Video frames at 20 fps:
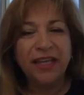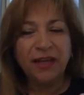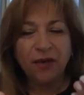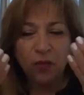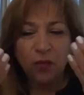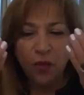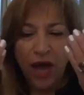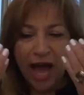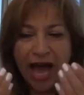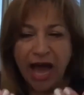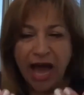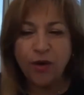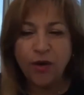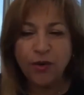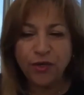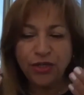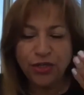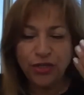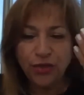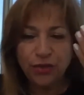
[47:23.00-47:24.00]
How
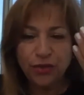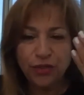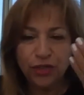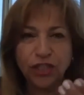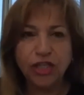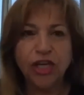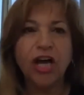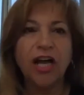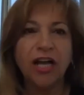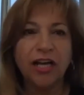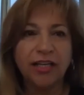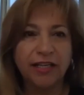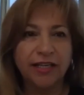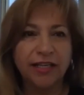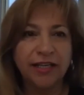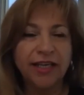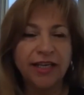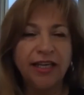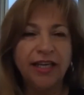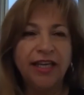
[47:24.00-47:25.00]
you look
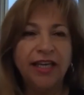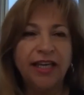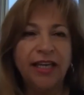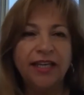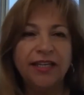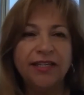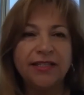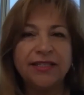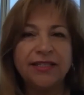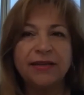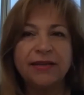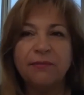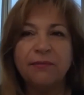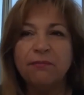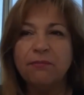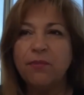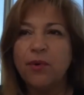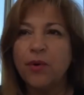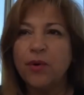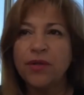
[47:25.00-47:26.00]
is
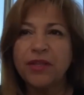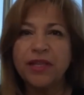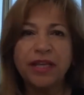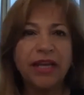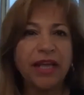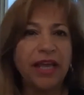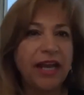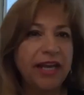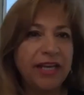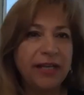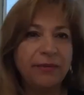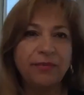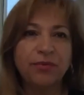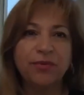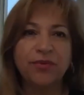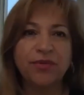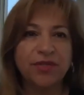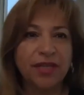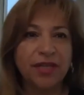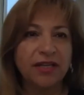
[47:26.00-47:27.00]
more than
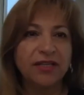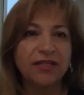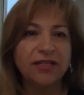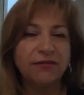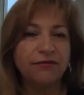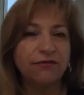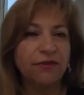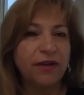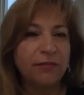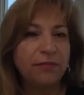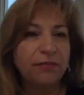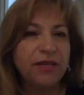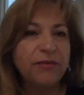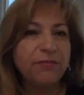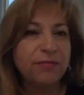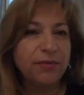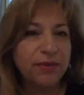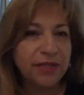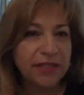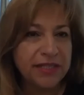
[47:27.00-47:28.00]
80% of what
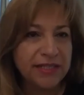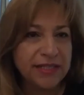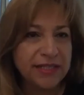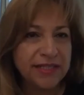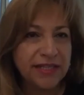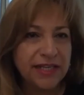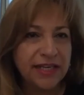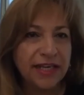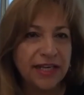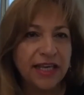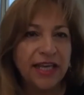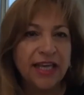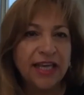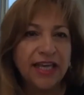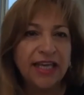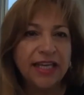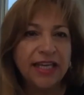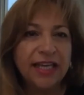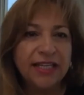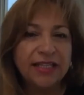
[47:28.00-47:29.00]
people listen.
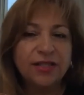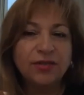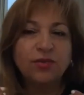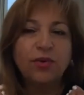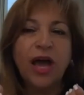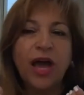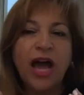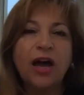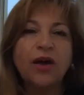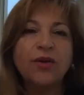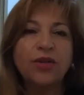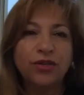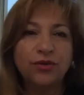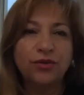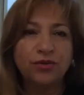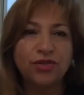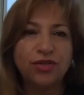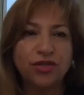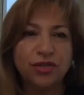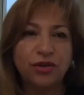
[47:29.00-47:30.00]
It's how you
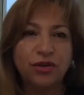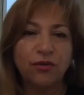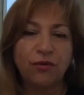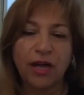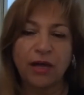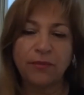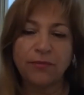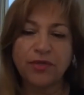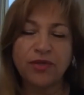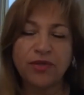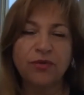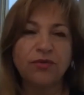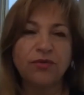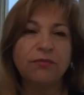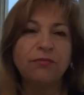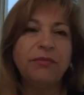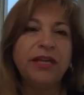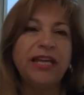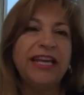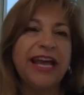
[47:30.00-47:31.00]
show up. So
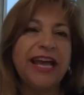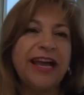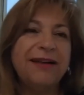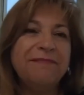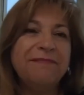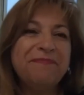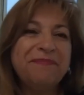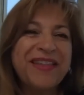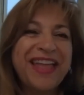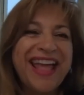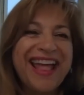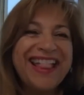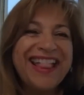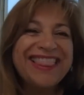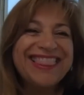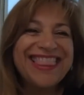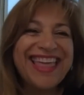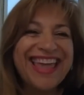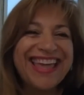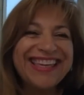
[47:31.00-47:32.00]
Mina,
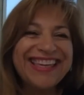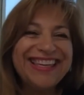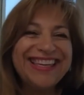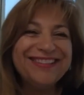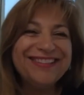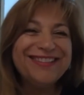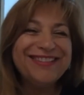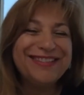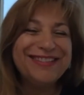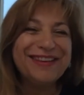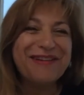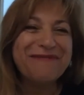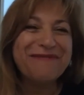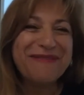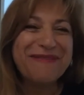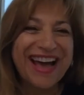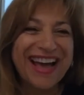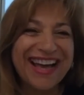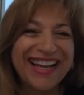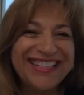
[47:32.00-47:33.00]
thank you so
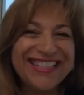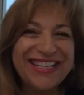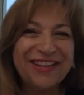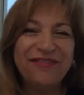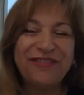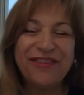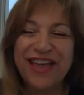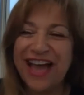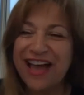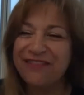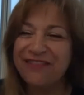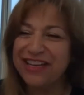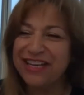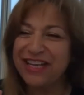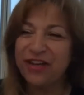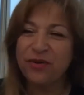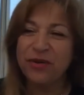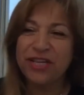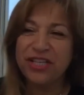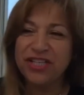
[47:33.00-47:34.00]
much. If you have any
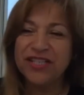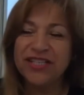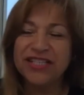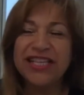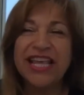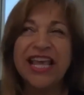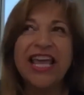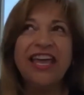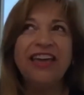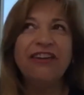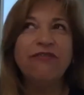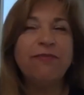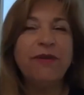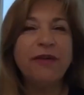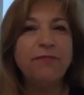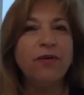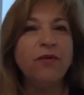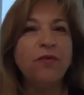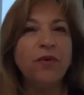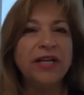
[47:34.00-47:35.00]
questions, if
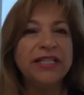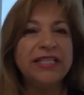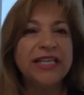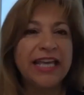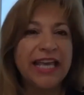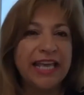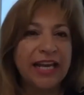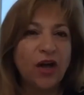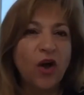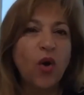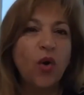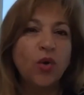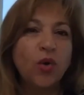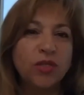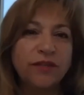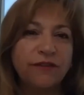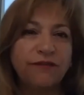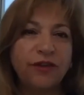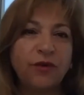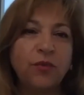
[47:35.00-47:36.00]
people want to get a hold
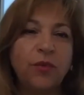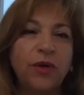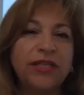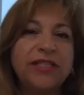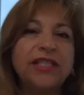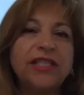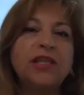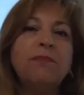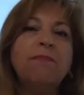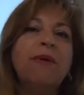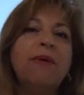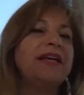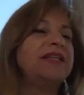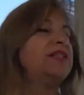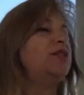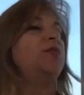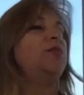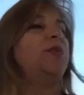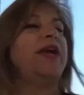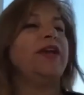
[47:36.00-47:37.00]
of you, what's the
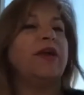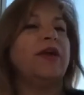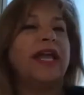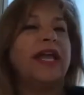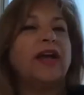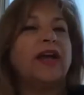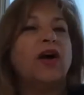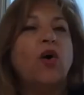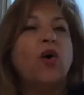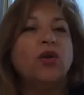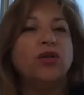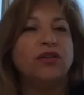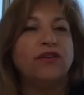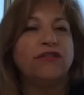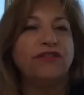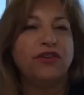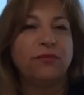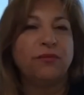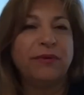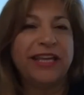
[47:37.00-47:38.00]
best way to get a hold of
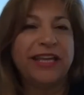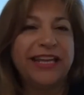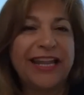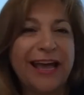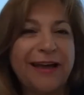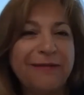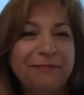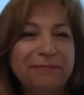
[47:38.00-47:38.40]
you, Mina?